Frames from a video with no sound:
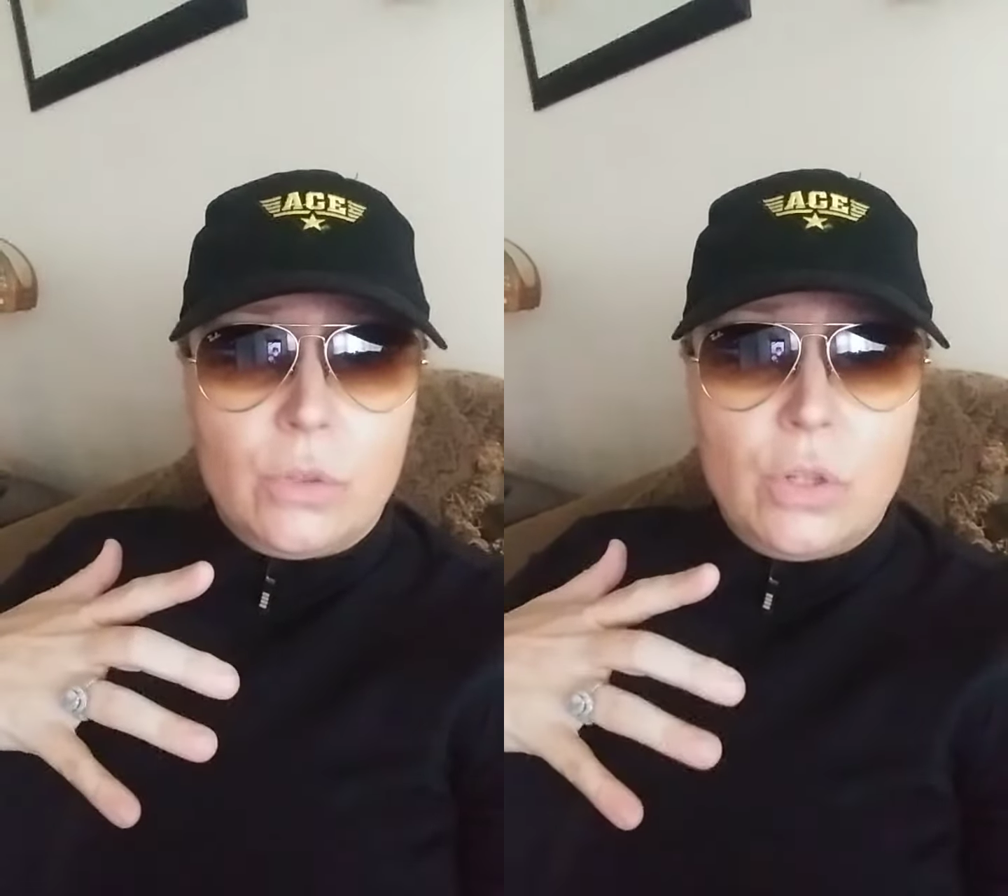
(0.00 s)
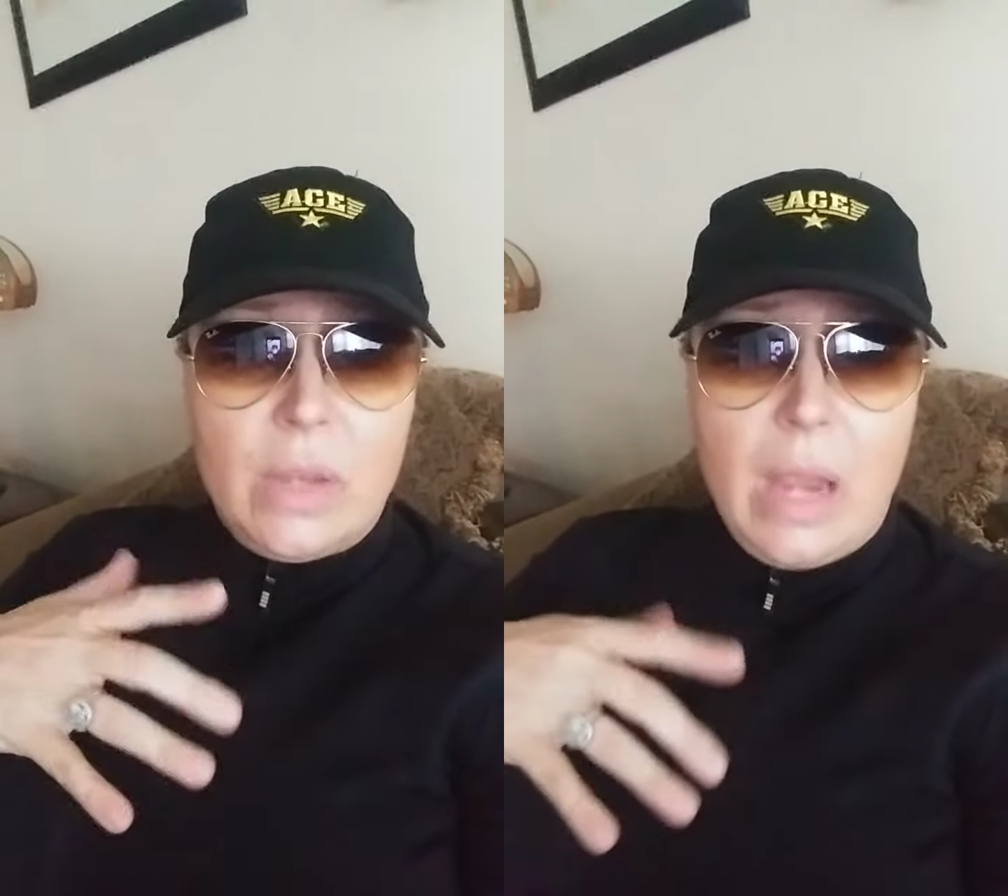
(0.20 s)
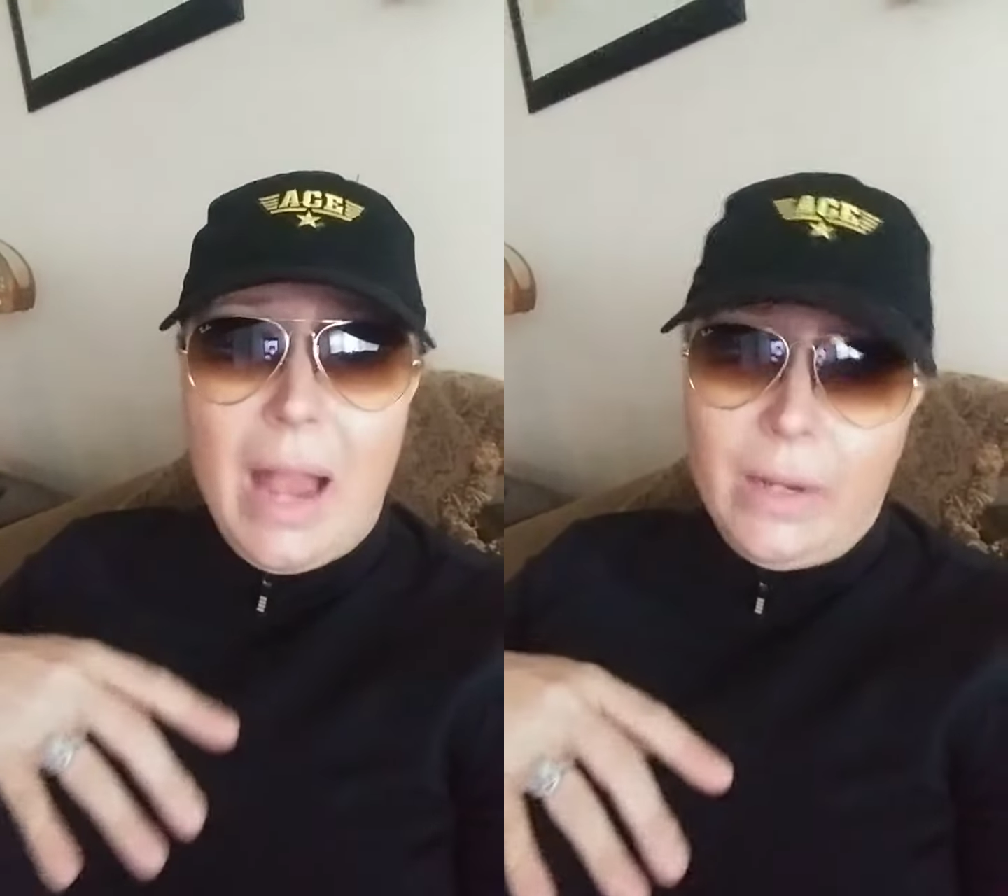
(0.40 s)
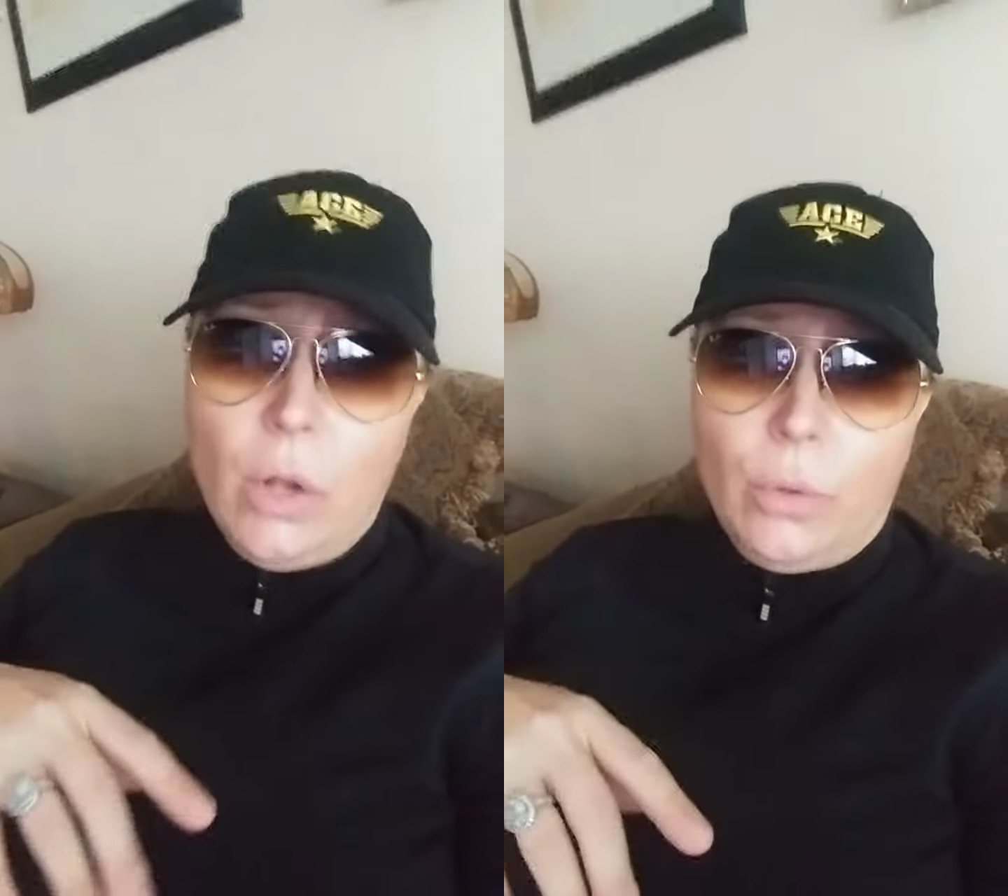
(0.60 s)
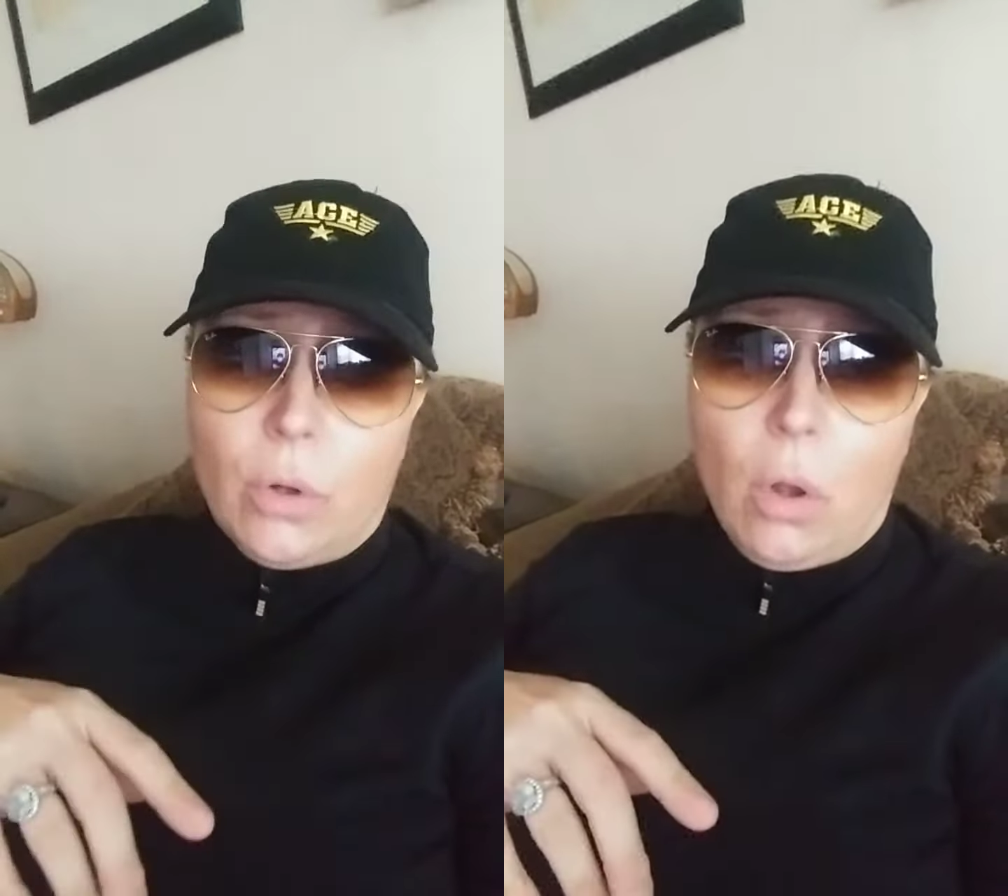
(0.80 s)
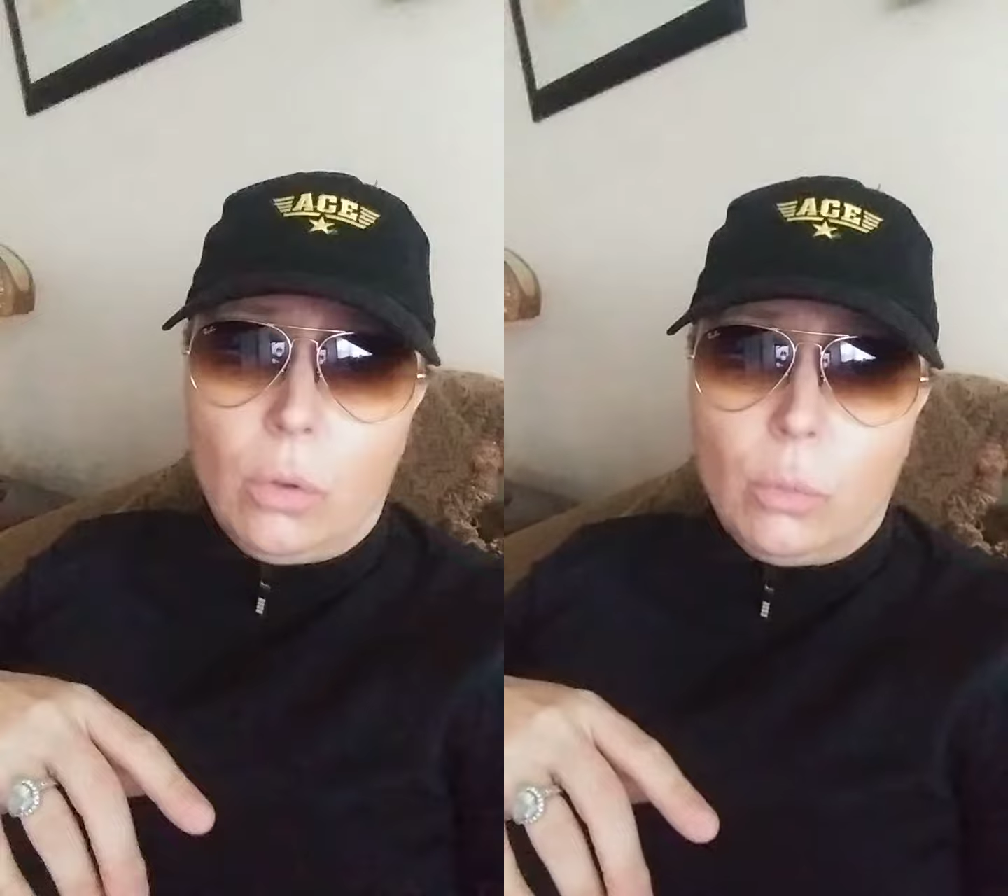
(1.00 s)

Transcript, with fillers: She's like, I know, Nicole.